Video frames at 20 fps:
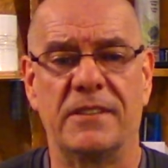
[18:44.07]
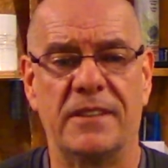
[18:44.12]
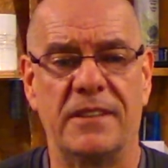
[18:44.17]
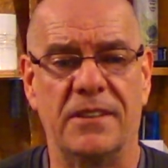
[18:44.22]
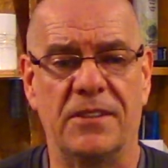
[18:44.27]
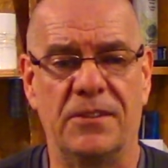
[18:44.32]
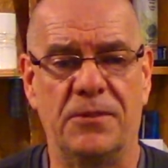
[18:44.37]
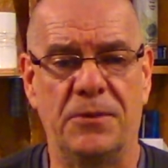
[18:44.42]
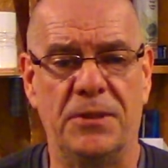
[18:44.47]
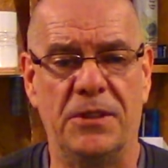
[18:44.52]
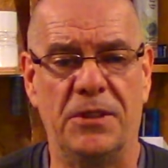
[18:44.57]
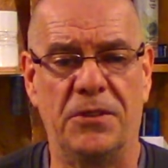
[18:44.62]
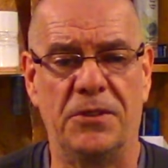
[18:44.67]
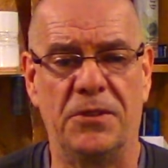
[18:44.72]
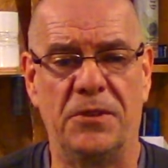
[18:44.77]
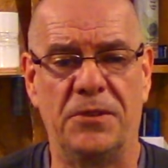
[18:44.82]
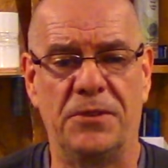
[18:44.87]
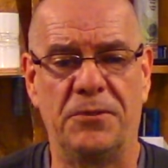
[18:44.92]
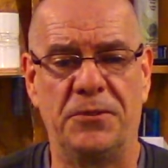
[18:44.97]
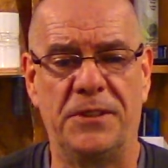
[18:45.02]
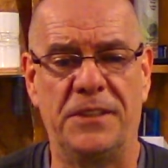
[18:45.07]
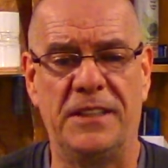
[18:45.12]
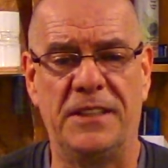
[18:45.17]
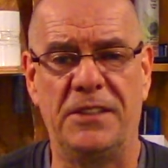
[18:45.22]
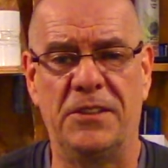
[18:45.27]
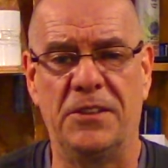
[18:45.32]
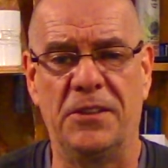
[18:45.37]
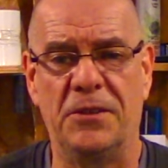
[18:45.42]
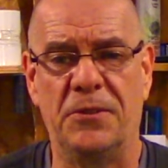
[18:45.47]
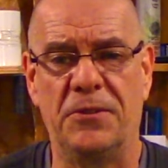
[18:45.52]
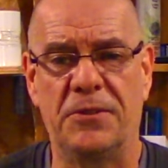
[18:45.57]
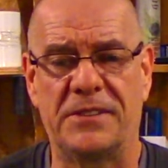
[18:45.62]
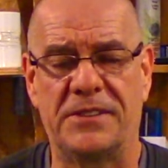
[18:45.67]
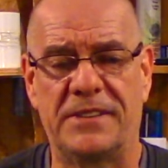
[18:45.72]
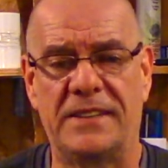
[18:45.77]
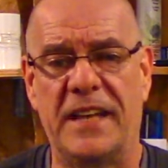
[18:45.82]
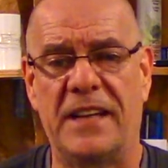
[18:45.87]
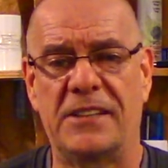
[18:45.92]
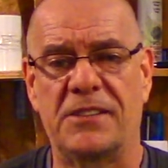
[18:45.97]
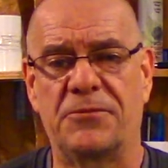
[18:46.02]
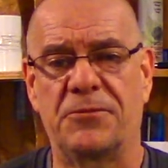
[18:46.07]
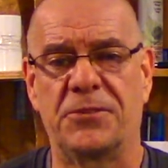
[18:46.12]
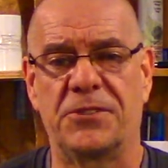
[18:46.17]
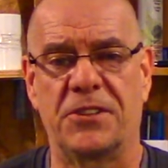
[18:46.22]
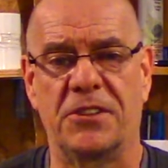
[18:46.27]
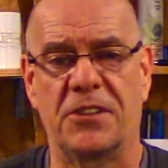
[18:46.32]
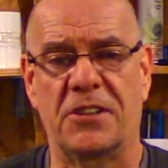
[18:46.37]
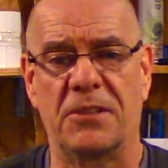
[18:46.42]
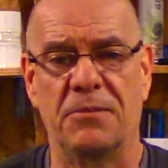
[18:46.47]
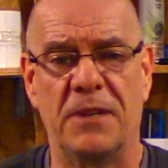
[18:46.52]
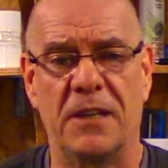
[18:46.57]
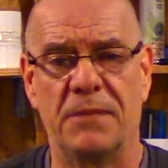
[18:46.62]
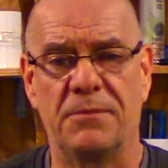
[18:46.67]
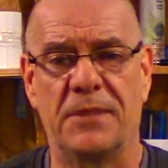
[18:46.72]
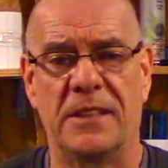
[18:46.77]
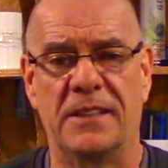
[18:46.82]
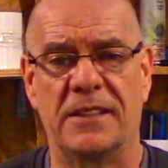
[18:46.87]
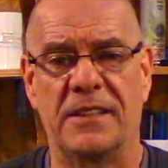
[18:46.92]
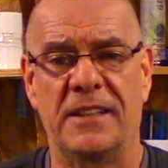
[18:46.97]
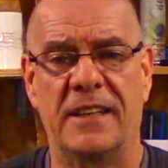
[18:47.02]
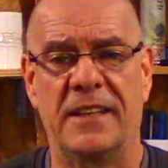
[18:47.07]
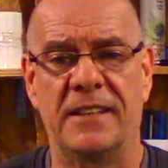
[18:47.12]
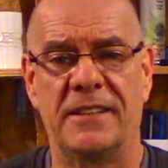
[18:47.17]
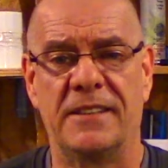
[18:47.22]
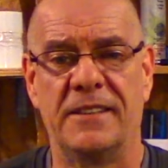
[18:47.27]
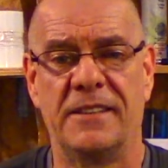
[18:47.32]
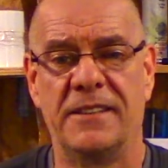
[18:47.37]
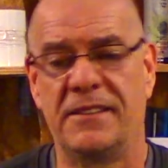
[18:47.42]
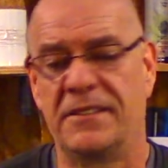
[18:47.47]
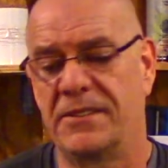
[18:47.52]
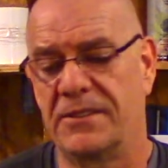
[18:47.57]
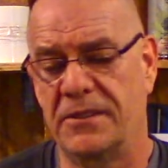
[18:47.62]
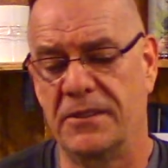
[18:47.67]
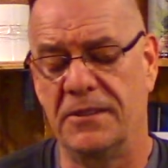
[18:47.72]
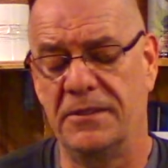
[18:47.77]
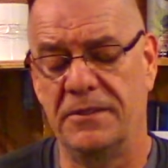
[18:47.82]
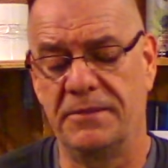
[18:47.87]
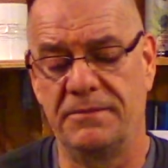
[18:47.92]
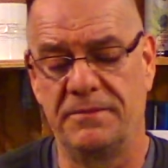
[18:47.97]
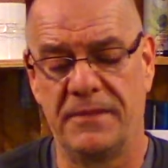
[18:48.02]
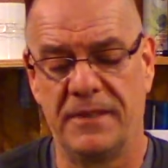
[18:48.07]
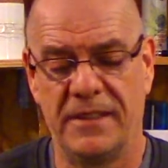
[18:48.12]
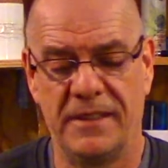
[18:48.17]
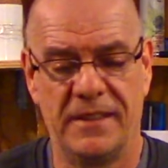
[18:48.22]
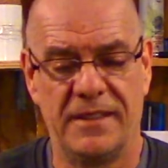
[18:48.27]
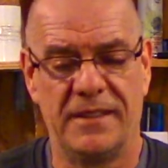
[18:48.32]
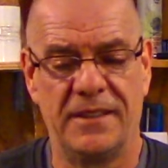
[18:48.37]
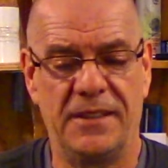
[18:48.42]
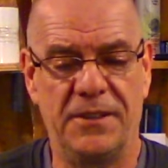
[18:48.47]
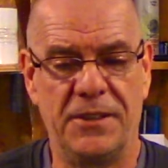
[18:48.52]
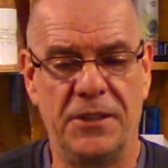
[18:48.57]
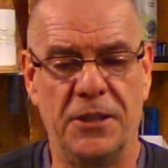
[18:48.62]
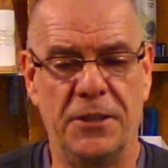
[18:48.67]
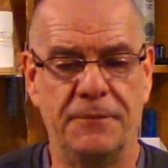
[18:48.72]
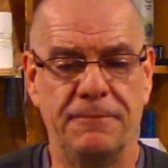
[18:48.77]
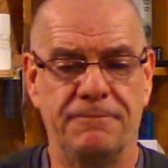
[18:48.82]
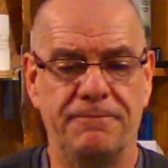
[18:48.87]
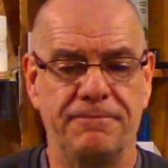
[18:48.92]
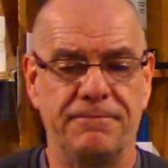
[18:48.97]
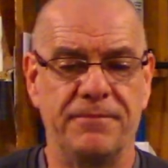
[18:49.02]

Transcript: You know, we didn't know that was going to come out of that. So there you go.